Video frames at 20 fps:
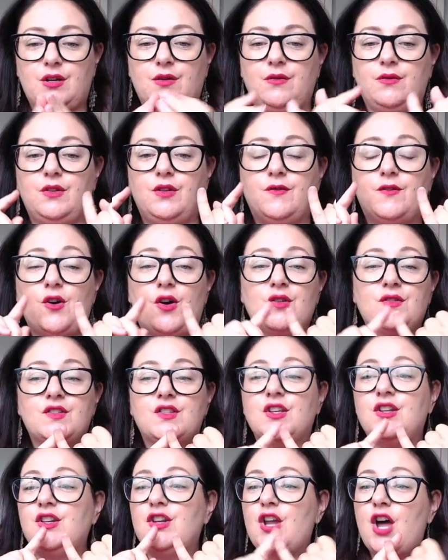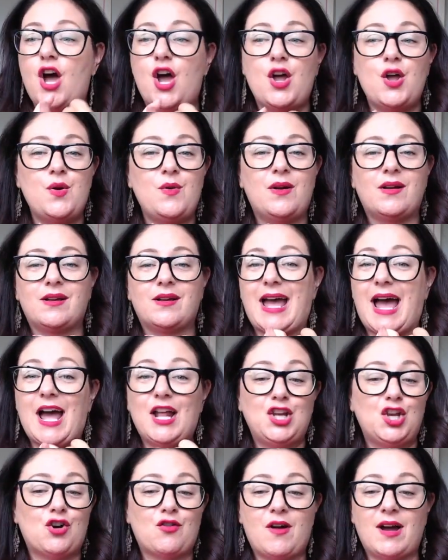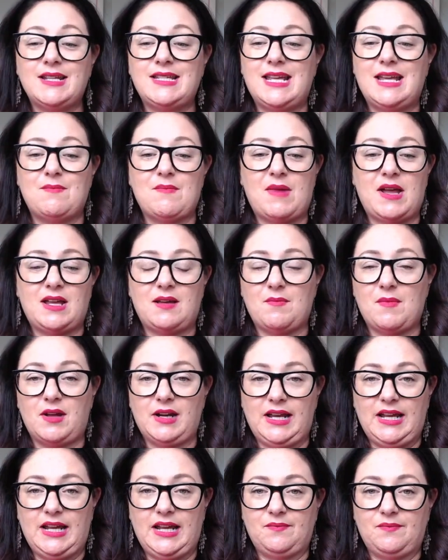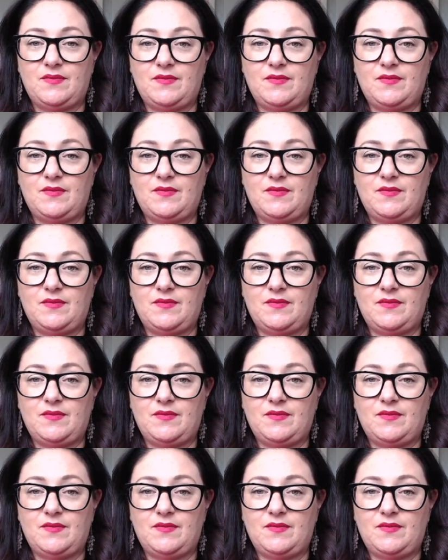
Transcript: You've got to know, can your idea make money?